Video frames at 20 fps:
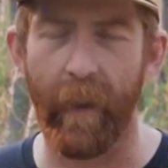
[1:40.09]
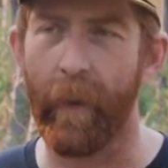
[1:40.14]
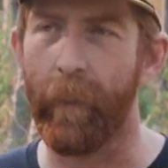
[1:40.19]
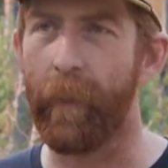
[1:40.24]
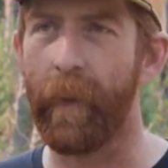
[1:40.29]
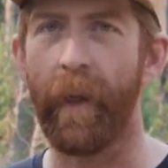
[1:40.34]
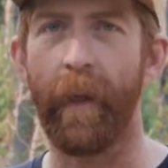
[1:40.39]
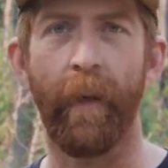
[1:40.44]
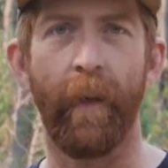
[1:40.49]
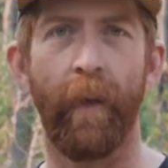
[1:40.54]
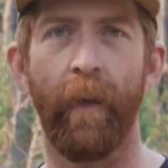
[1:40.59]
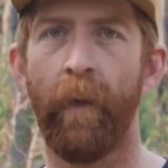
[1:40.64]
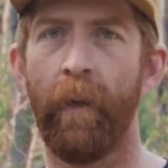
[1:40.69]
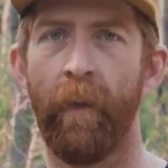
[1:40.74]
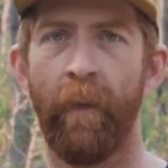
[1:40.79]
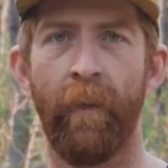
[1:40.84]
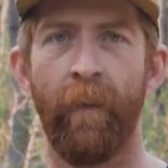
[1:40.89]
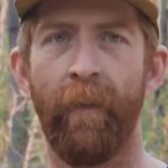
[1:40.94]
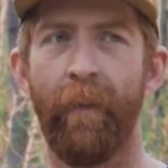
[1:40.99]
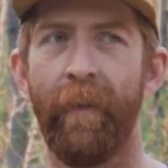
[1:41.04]
I mean,
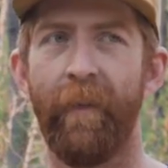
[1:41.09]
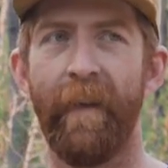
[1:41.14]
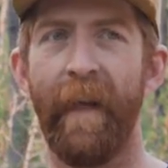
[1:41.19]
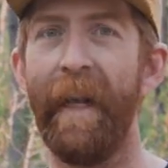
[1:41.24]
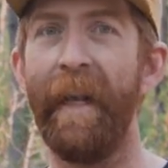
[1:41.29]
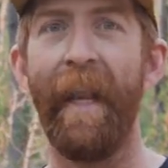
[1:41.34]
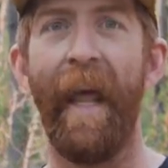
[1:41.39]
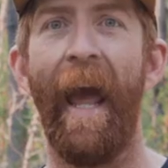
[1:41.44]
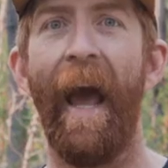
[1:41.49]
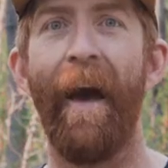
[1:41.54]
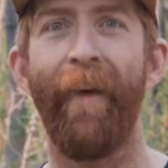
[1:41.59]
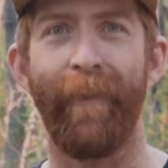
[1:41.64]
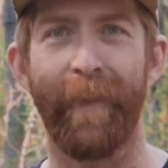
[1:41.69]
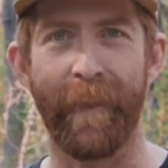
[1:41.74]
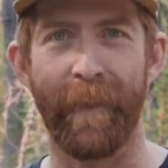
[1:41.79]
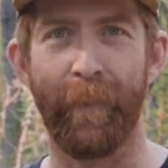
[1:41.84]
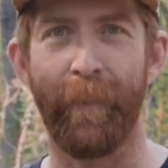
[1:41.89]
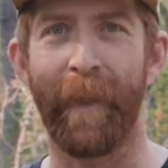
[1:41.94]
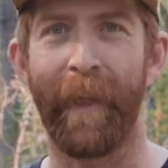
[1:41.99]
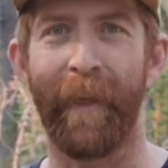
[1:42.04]
they didn't have
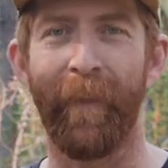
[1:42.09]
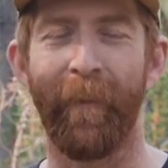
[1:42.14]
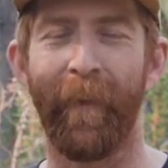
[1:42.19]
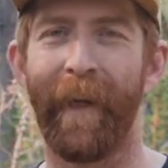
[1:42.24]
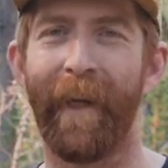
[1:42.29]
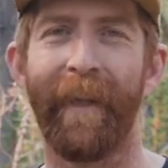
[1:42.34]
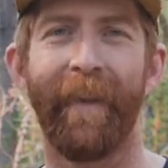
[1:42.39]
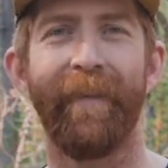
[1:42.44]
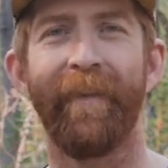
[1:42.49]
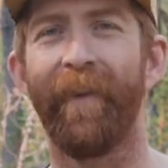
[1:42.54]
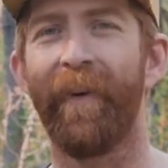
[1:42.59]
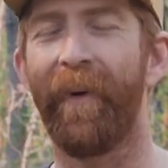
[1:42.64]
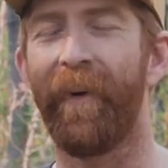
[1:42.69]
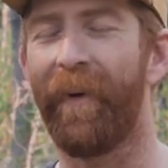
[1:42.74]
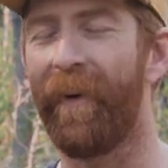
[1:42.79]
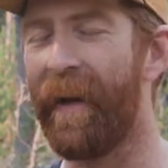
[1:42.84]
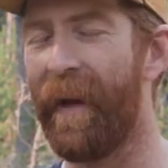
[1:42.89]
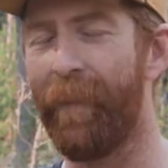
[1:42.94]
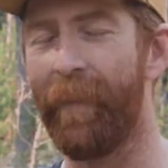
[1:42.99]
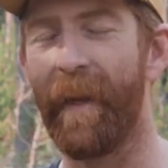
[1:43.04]
it to begin with. So,
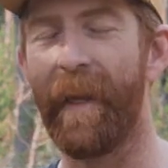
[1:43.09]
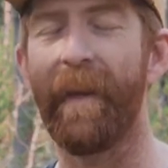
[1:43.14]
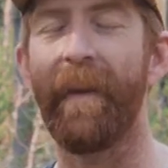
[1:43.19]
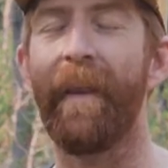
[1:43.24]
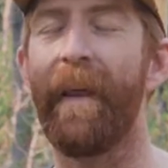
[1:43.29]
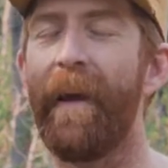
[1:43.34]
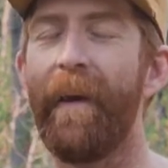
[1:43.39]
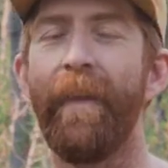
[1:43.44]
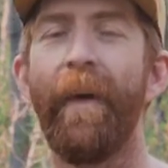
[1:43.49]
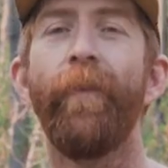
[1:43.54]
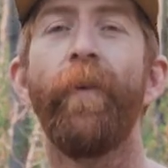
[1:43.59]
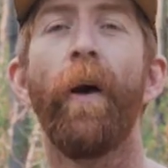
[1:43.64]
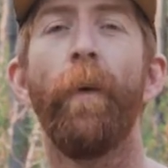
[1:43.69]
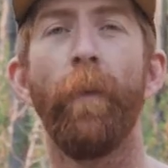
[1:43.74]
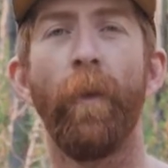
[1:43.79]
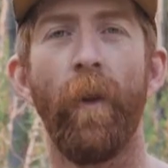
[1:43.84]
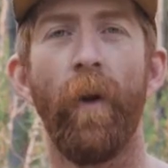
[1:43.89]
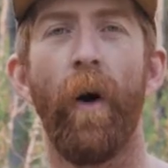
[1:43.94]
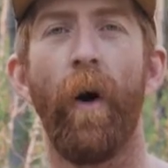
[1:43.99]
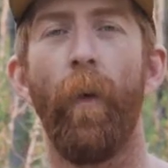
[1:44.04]
I mean, they've come
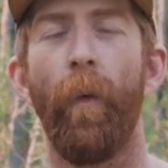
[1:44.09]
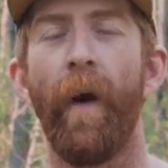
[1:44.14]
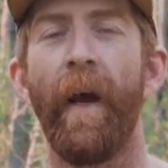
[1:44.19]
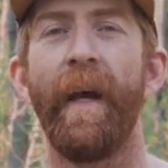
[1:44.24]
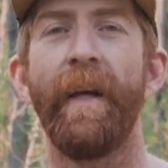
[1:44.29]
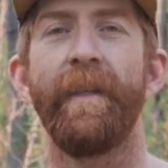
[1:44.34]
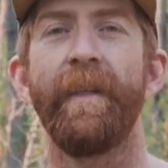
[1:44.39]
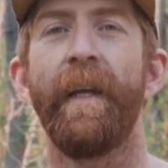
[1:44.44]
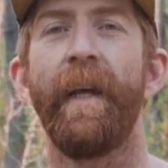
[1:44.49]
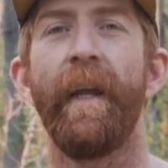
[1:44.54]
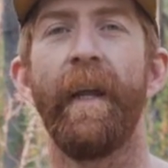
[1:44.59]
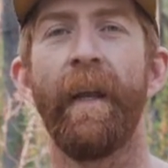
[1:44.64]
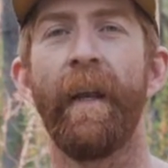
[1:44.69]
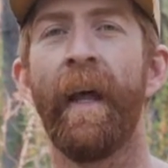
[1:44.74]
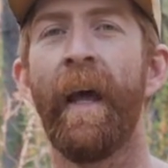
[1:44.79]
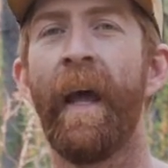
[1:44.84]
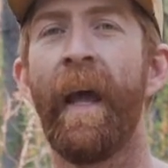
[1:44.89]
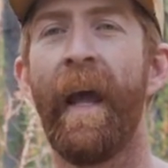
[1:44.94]
a long ways and